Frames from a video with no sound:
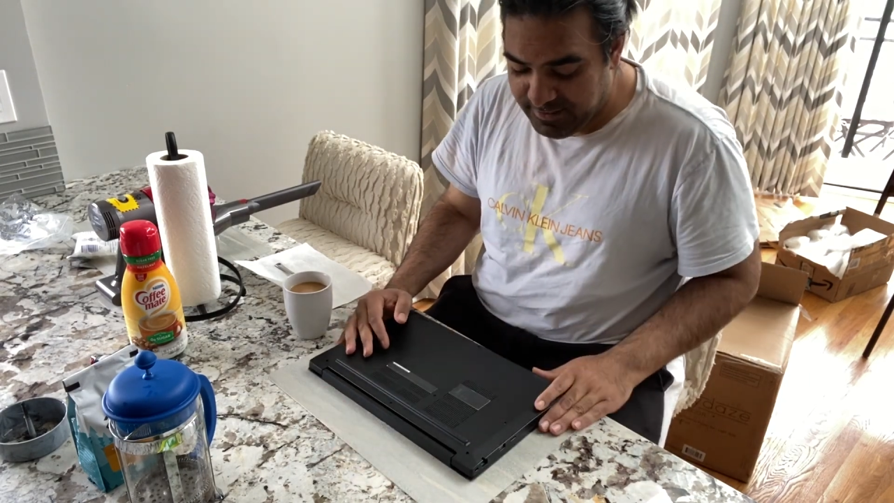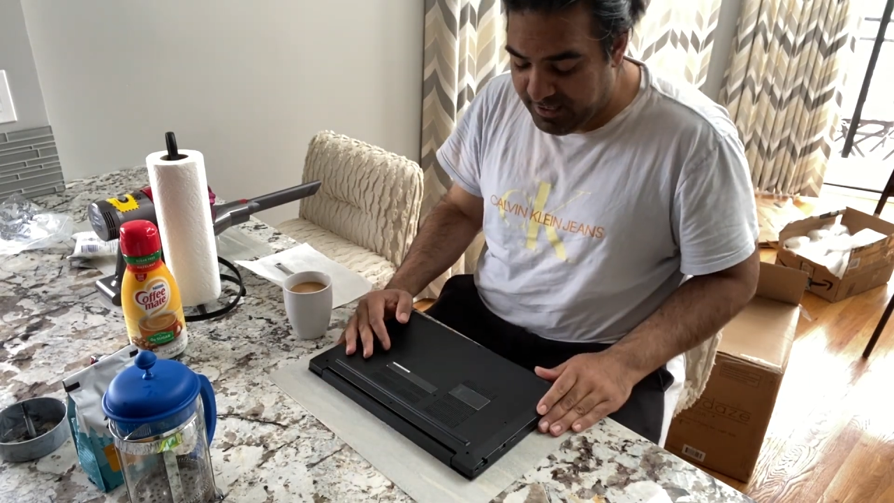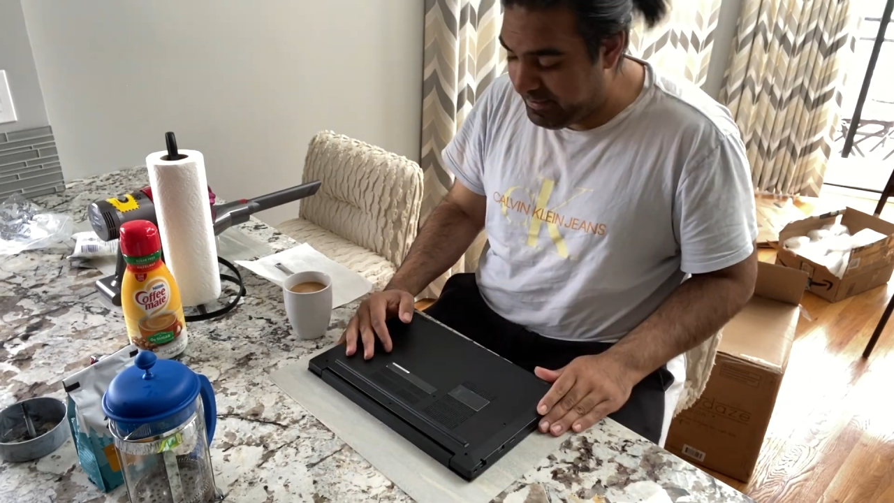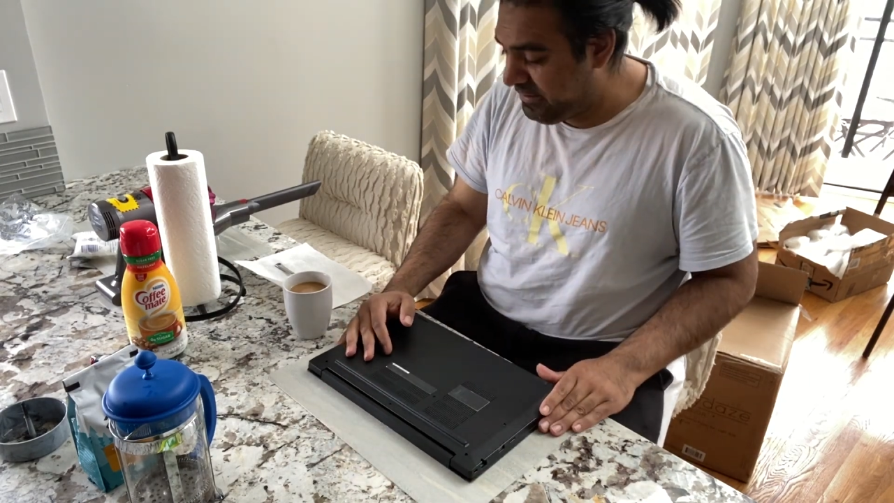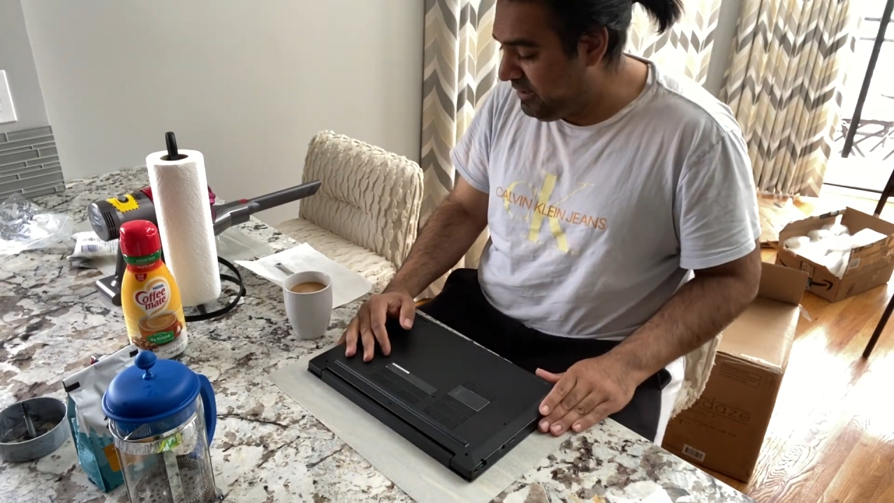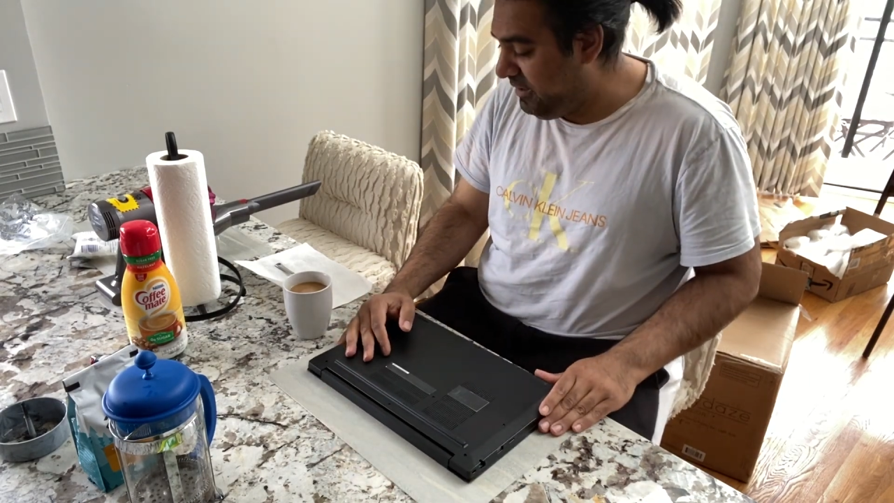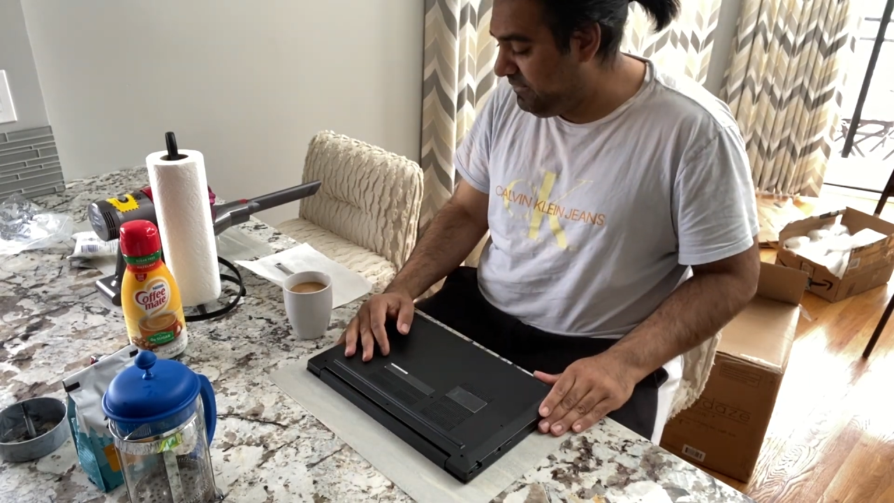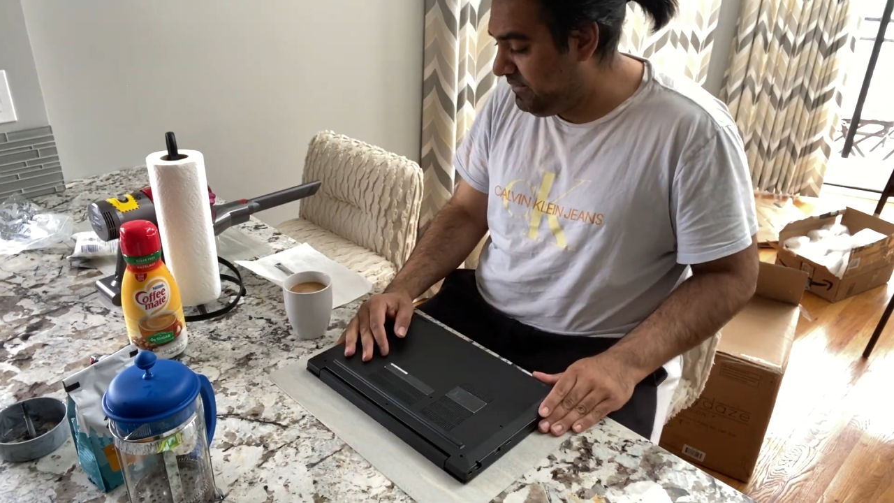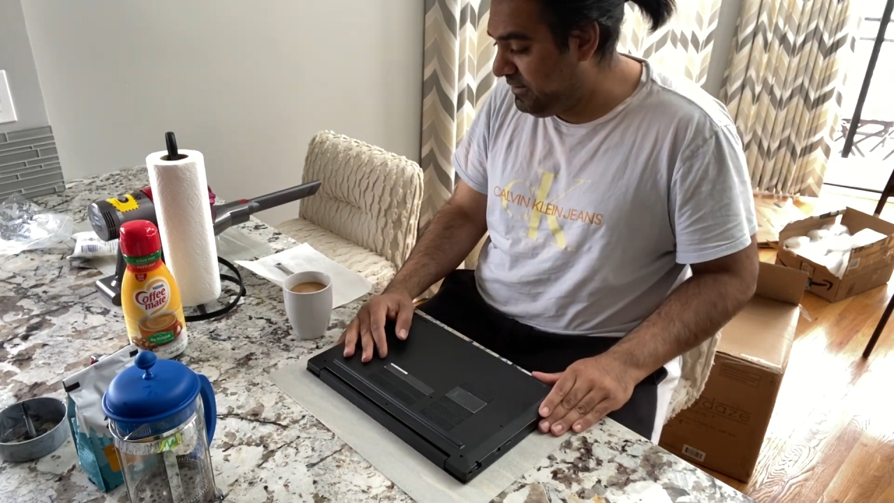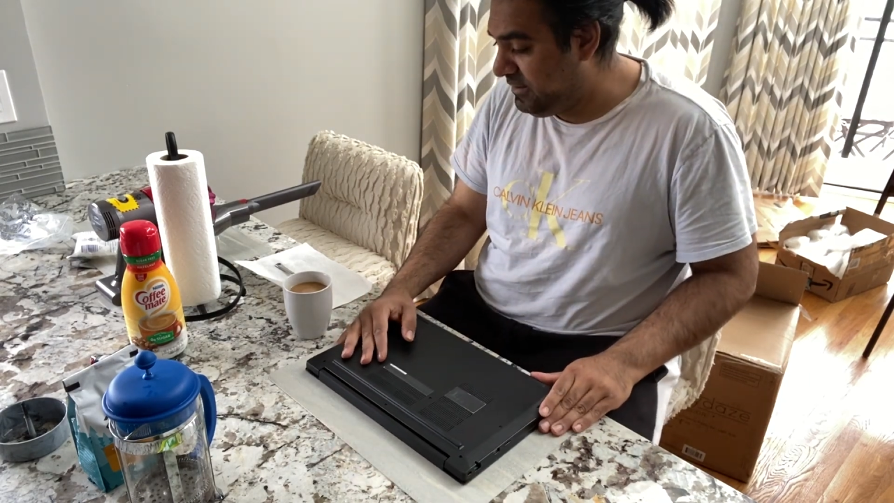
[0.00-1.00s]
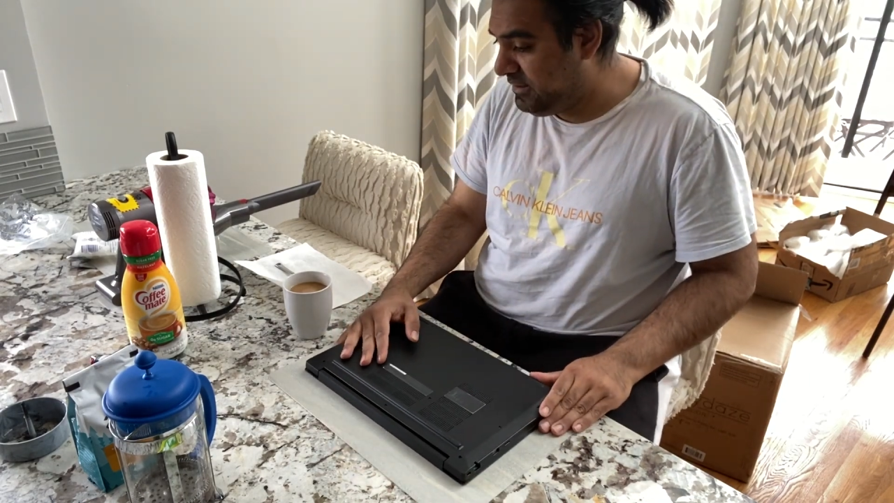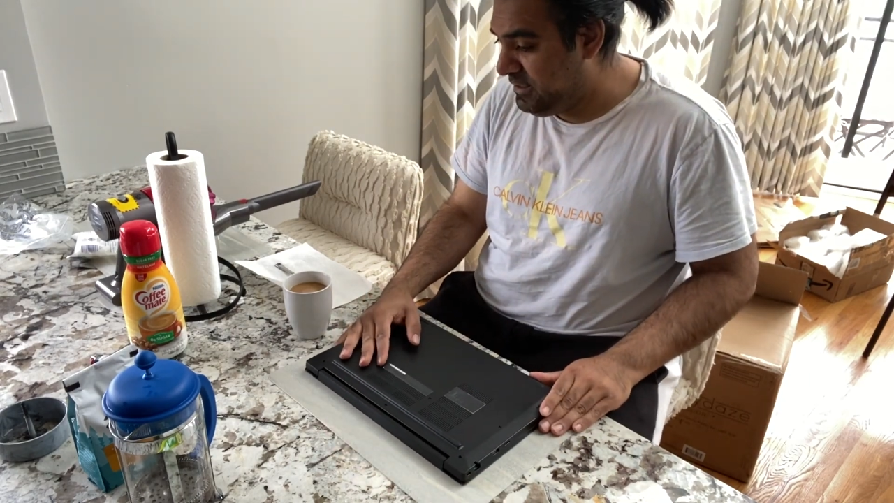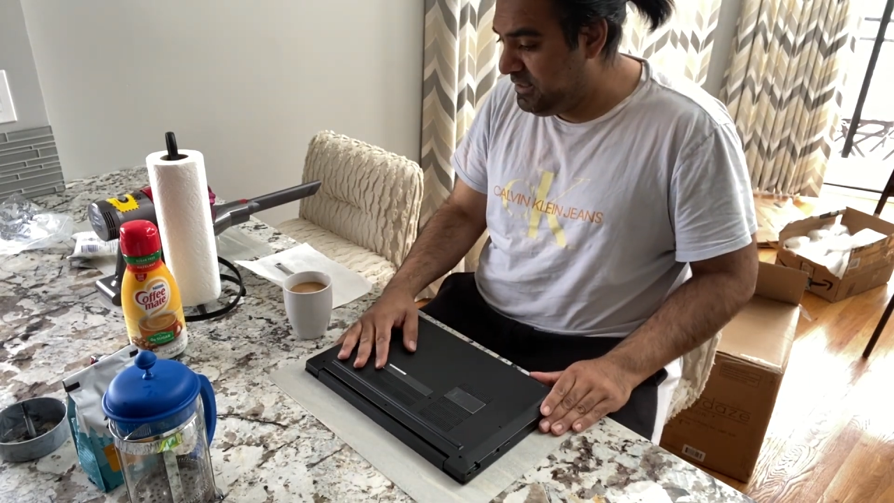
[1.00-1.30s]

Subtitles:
I like coffee